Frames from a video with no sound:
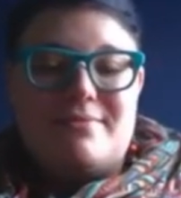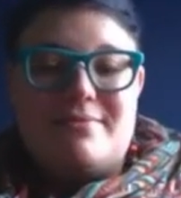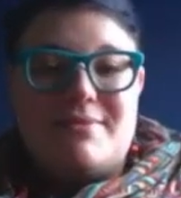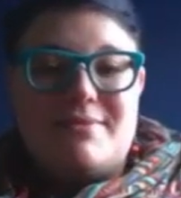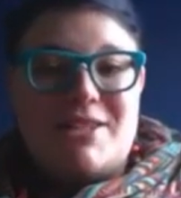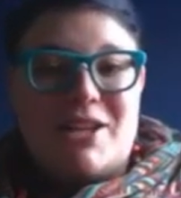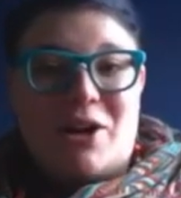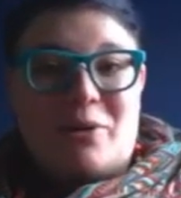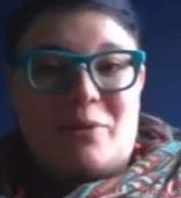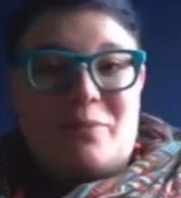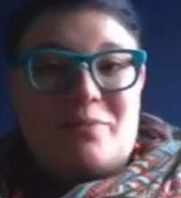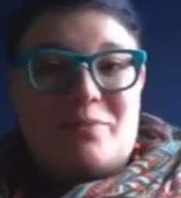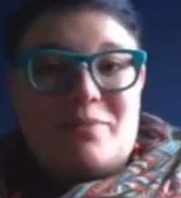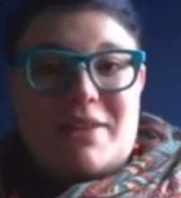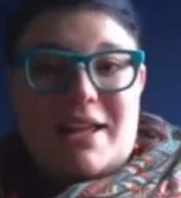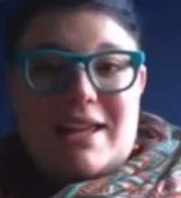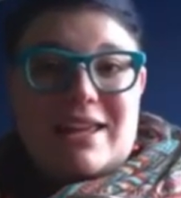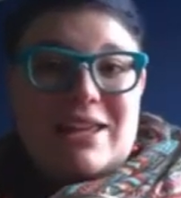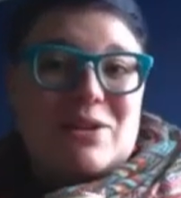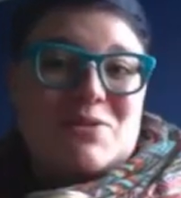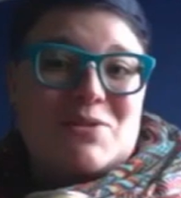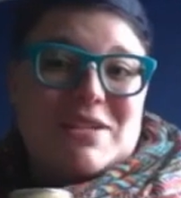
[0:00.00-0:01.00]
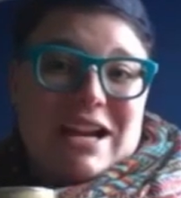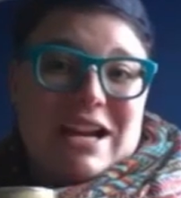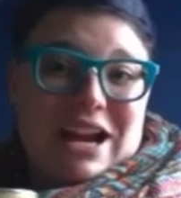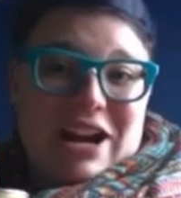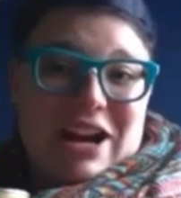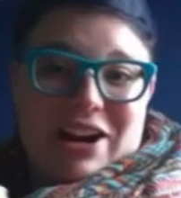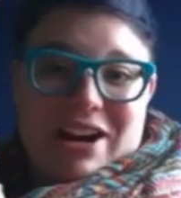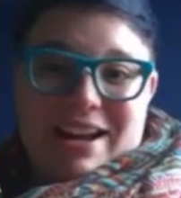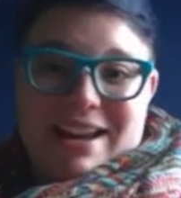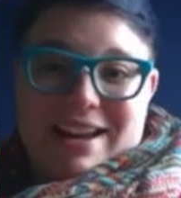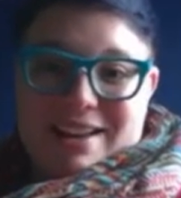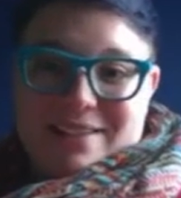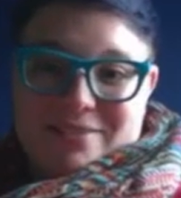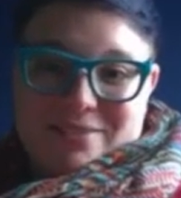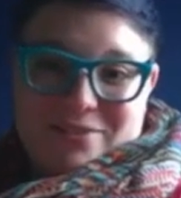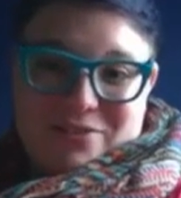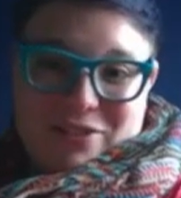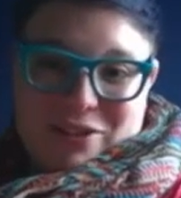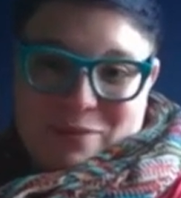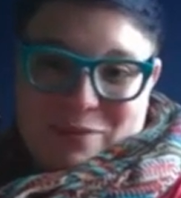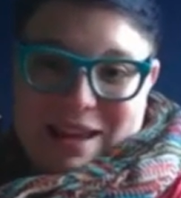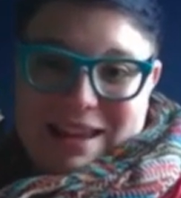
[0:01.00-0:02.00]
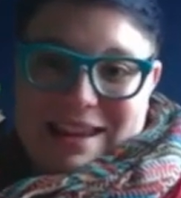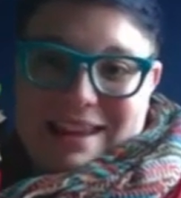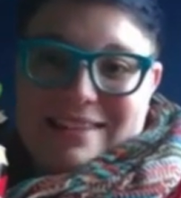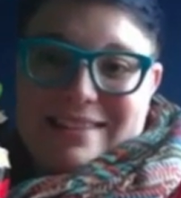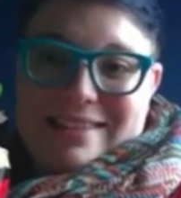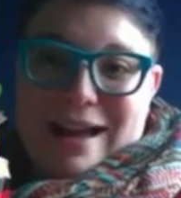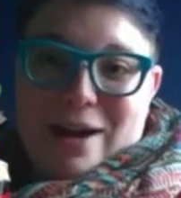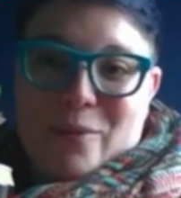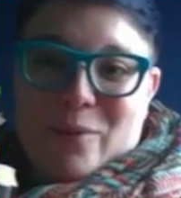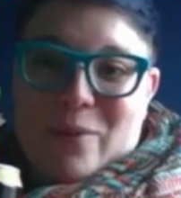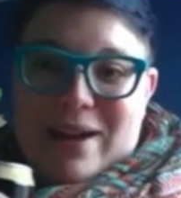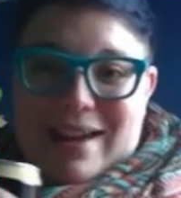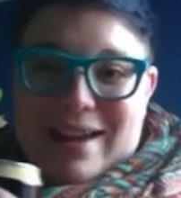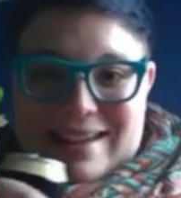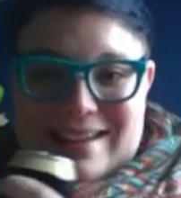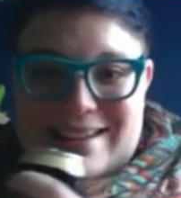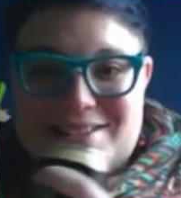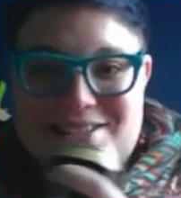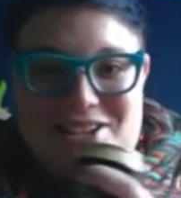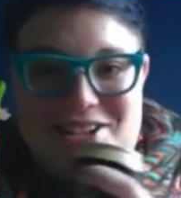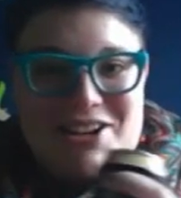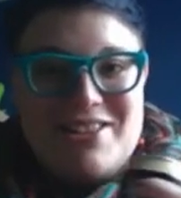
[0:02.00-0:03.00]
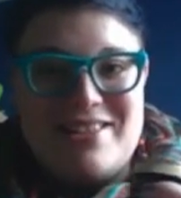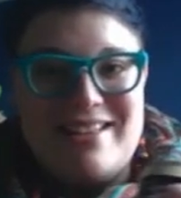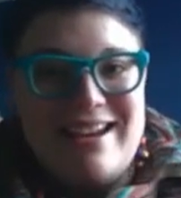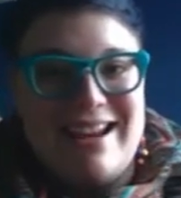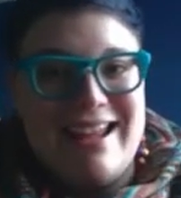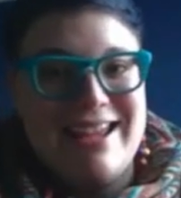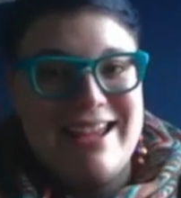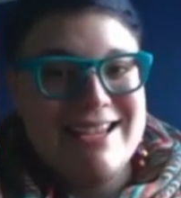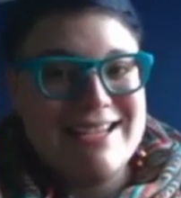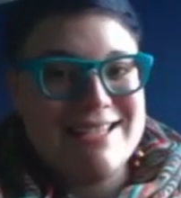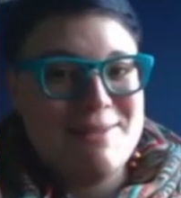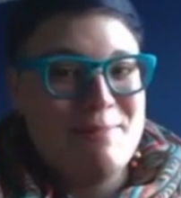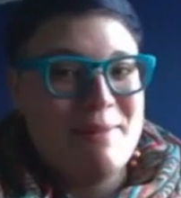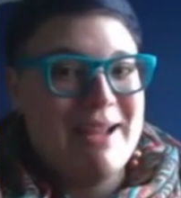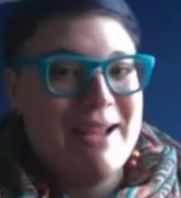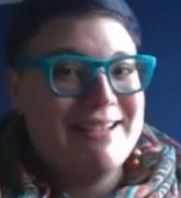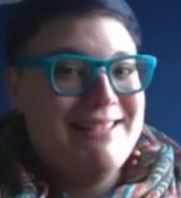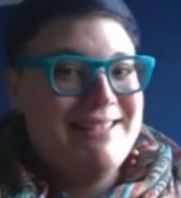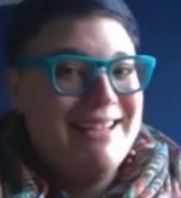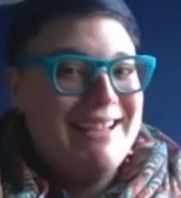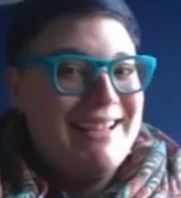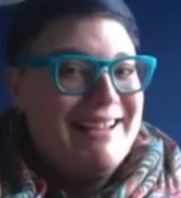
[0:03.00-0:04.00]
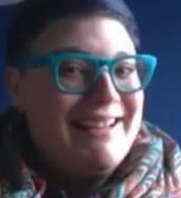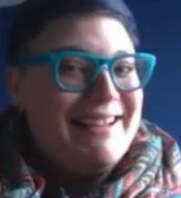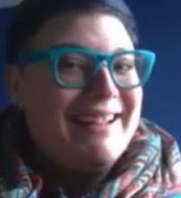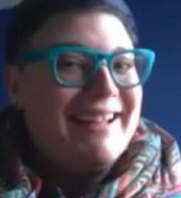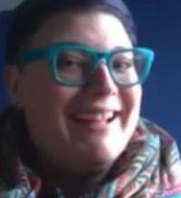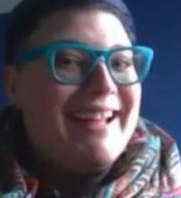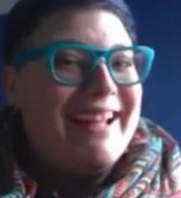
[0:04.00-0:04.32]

Thank you, Carrie, for making that way easier than I expected.